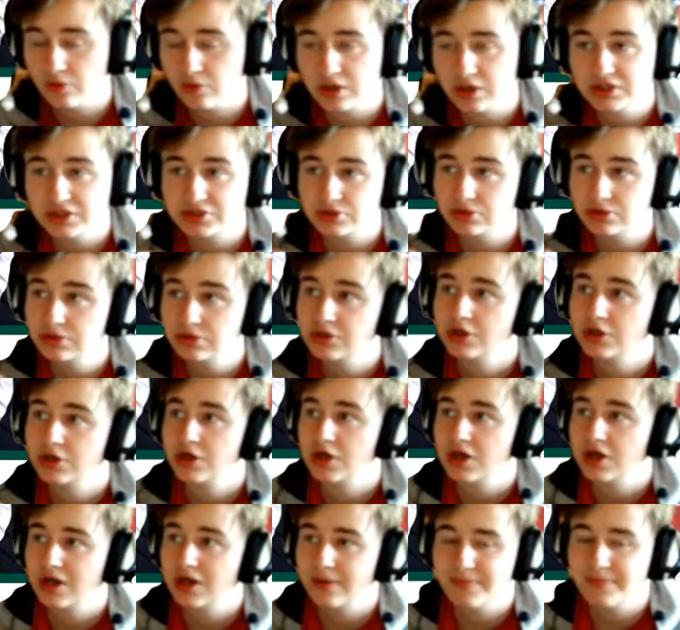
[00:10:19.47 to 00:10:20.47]
To
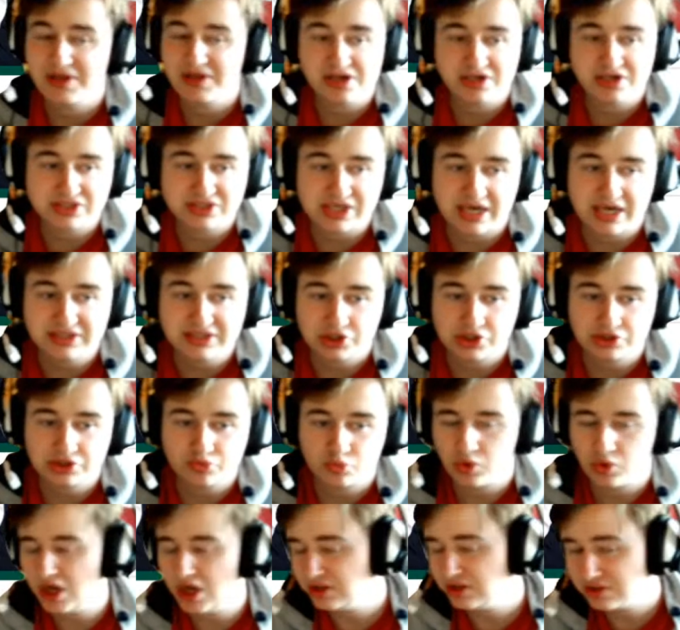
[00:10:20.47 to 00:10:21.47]
because I
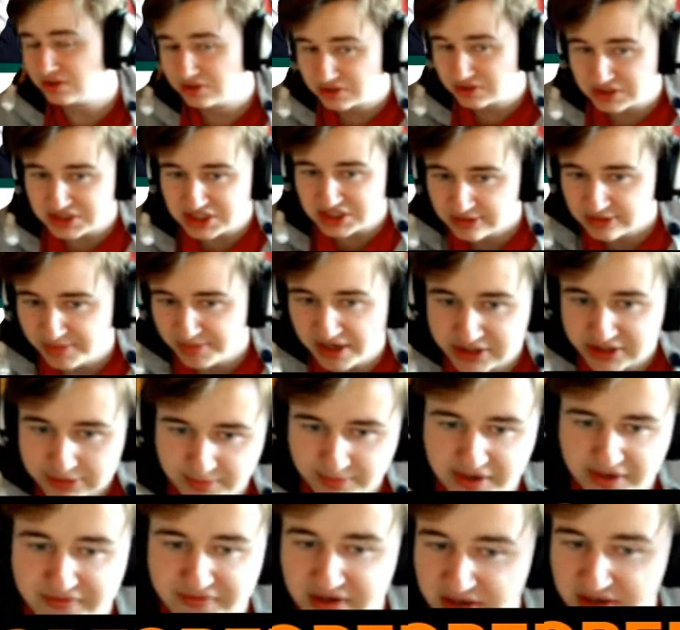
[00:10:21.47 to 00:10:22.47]
thought, well, this match
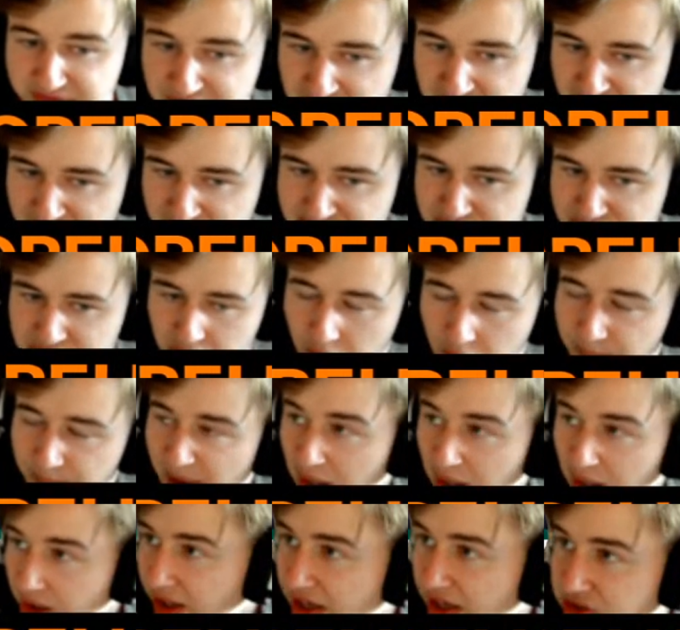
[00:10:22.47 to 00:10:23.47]
Medvedev against
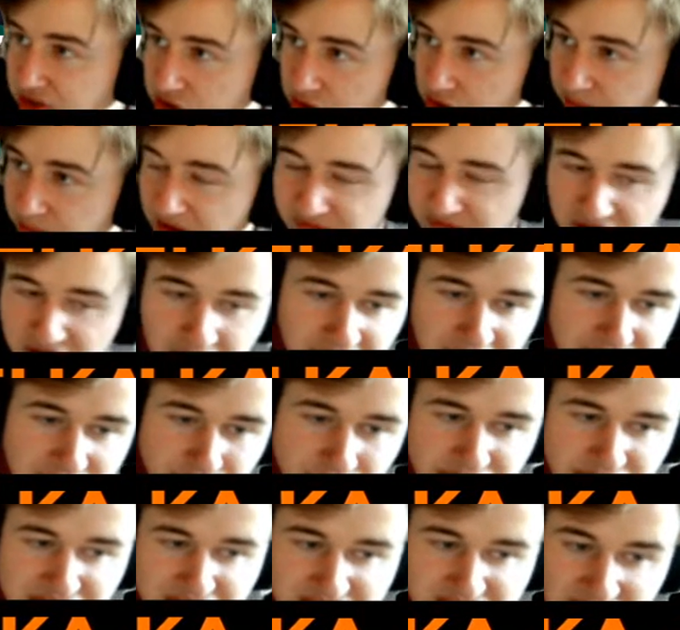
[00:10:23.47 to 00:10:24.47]
Opelka, it could be very
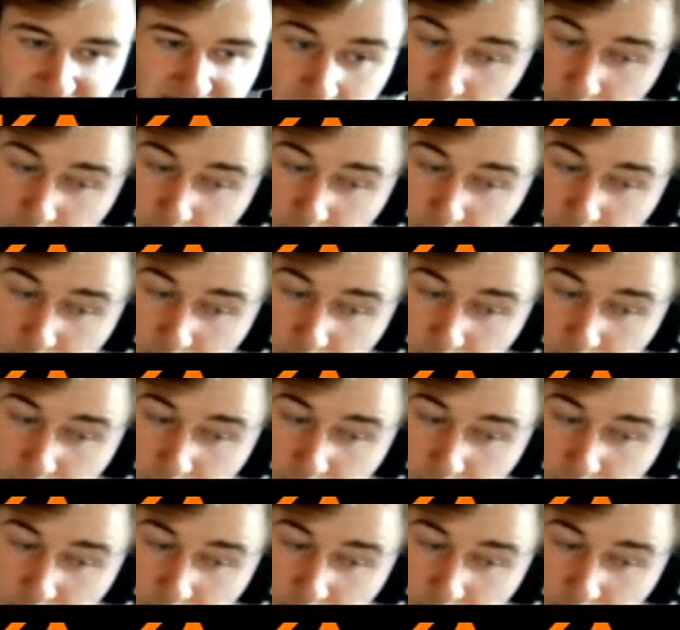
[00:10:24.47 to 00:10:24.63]
interesting.